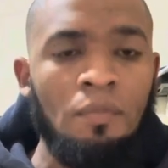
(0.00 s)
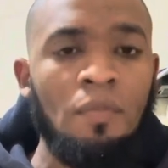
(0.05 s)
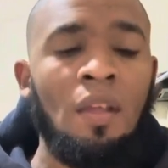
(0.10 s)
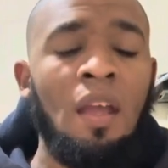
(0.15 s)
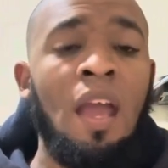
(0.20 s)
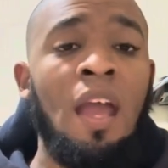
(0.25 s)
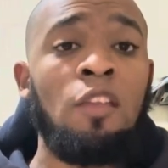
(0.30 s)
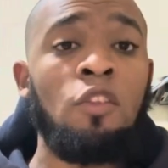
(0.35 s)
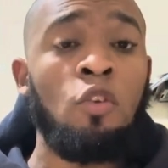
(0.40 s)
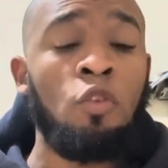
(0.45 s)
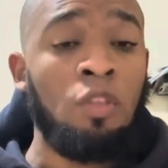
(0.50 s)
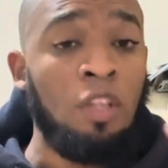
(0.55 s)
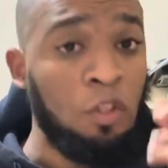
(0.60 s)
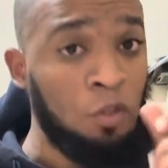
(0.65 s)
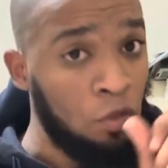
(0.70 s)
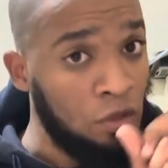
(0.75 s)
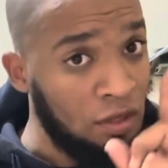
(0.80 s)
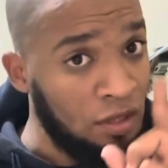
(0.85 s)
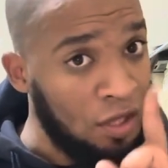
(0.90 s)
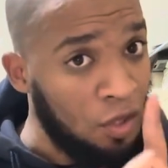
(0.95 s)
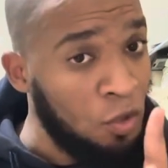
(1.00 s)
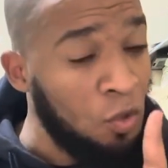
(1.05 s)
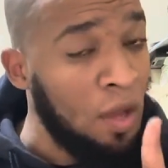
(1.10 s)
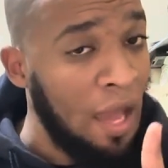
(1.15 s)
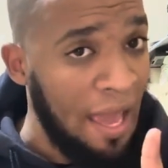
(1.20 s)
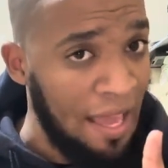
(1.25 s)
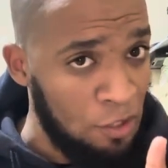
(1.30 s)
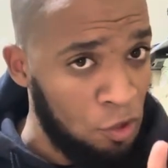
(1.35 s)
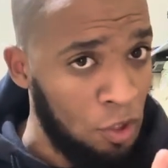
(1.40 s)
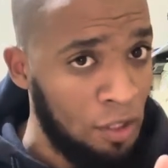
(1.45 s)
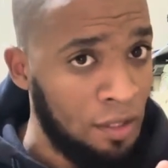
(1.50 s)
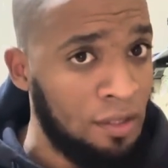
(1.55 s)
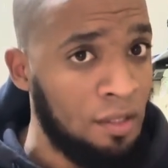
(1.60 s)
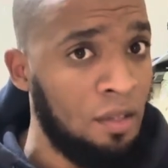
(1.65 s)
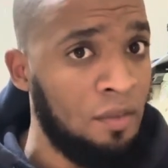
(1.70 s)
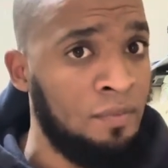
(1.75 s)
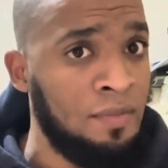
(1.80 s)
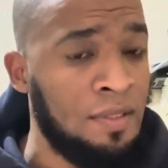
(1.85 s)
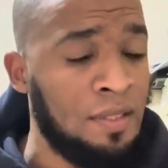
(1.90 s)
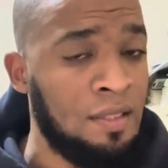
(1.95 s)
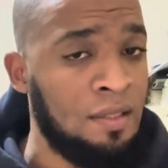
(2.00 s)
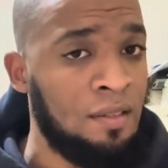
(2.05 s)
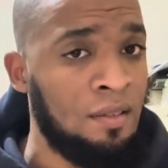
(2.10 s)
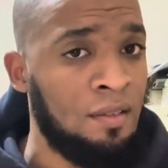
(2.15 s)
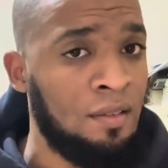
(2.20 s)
and you need to know your adjectives.